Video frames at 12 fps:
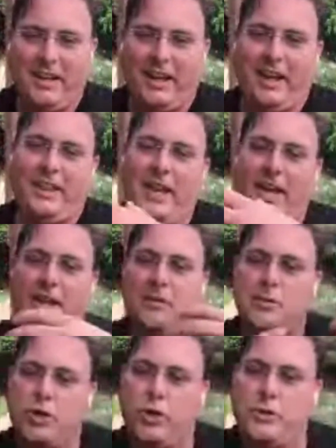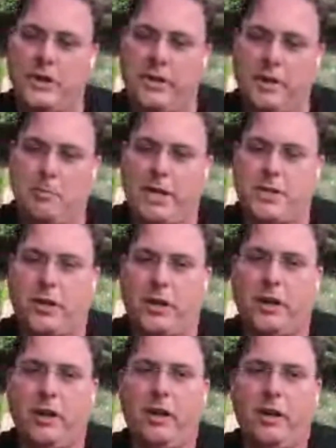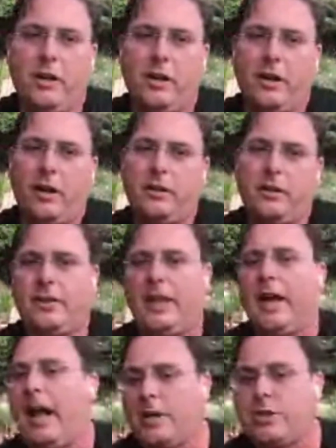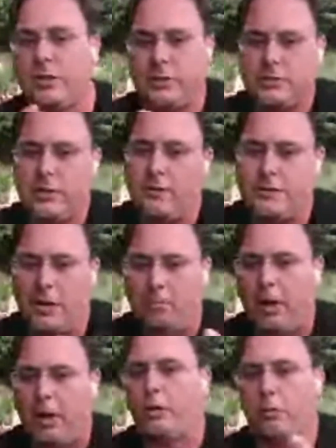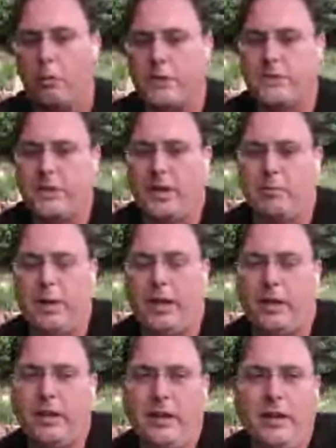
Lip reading: and then choosing the metric that actually solves that pain or points to that pain